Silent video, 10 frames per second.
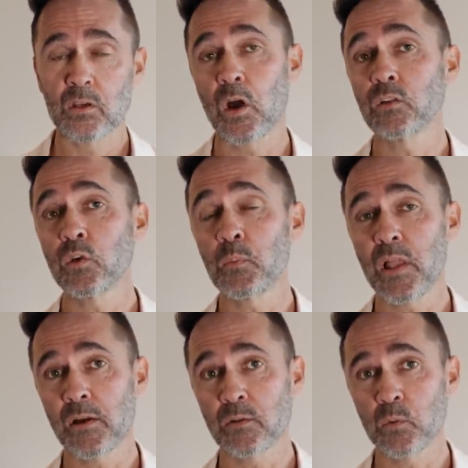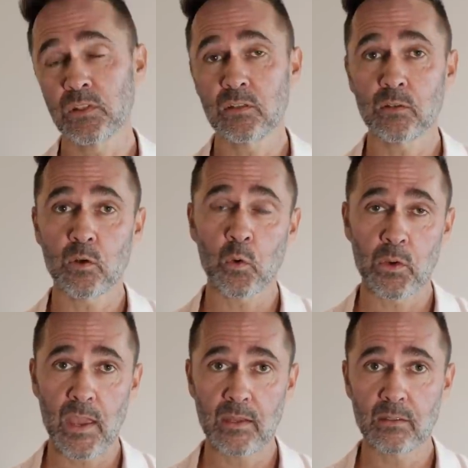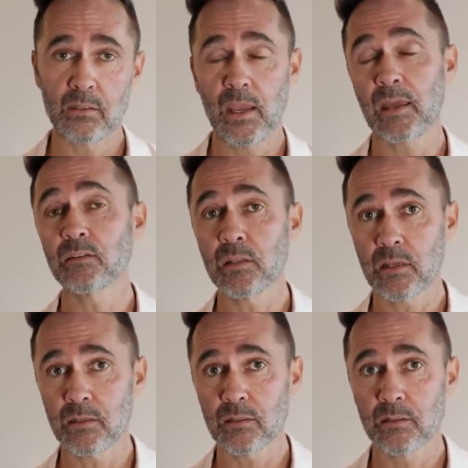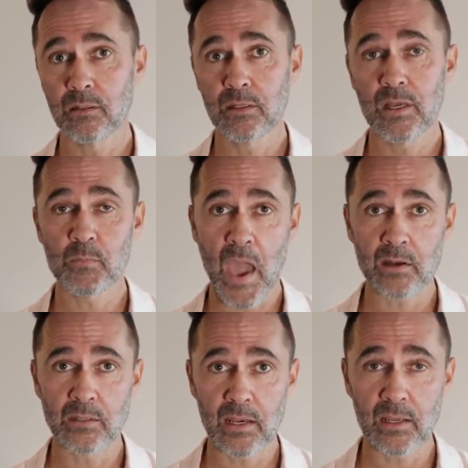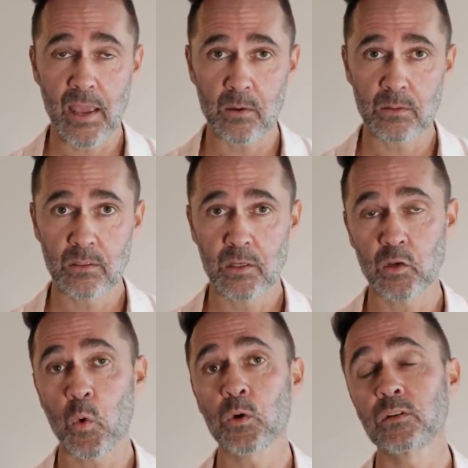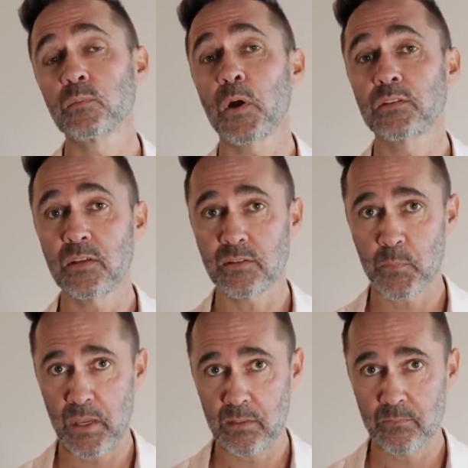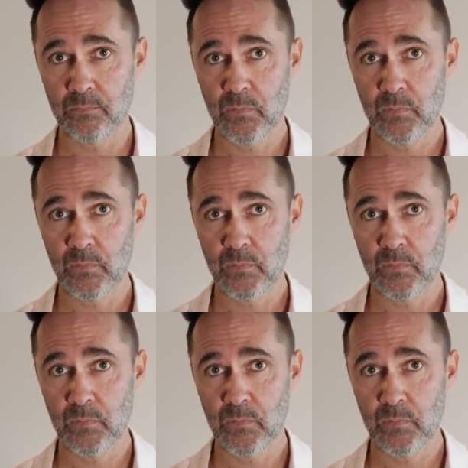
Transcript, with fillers: Console players will need to create and link a Battle.net account in order to participate